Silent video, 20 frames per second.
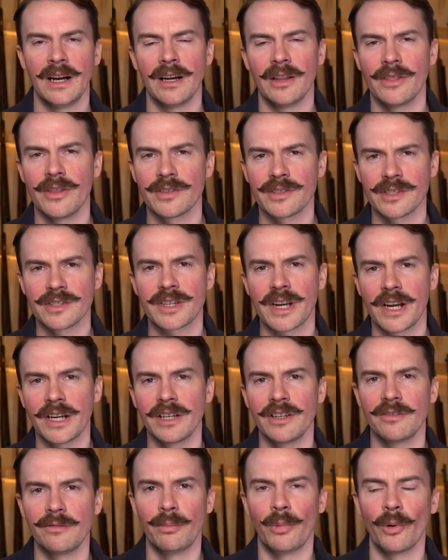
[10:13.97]
This is kind
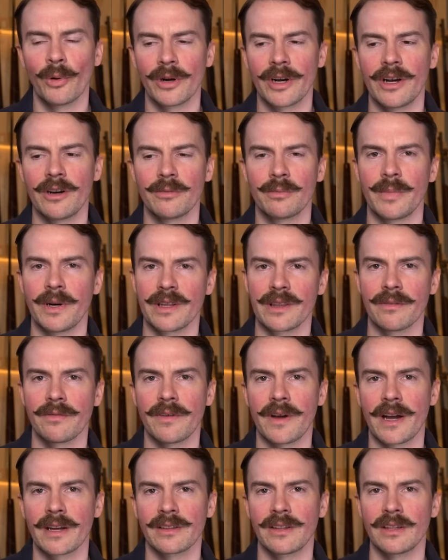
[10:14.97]
of borne out by the
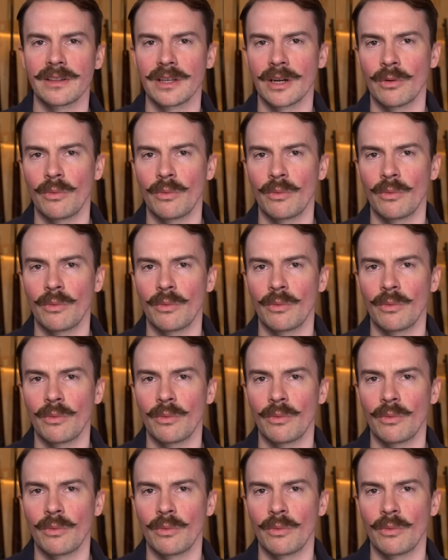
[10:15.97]
fact that there